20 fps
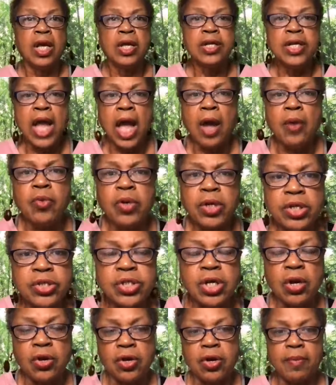Now I want to
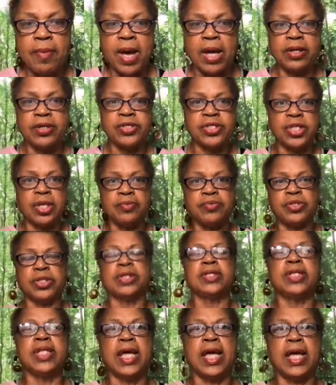talk about a
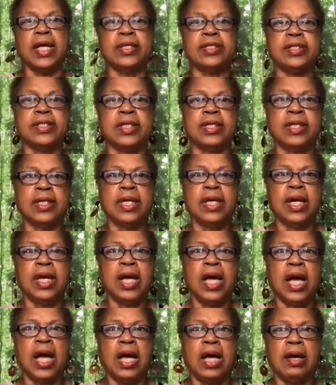subject that
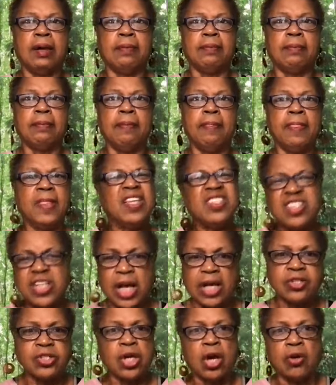is
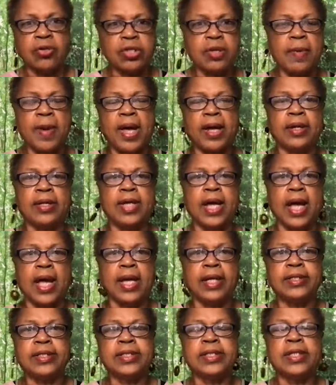not talked about a
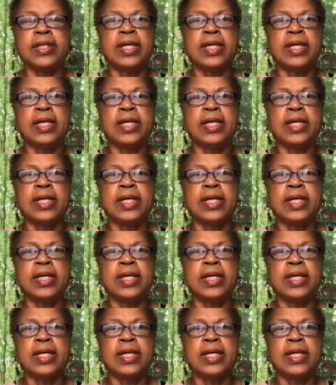lot.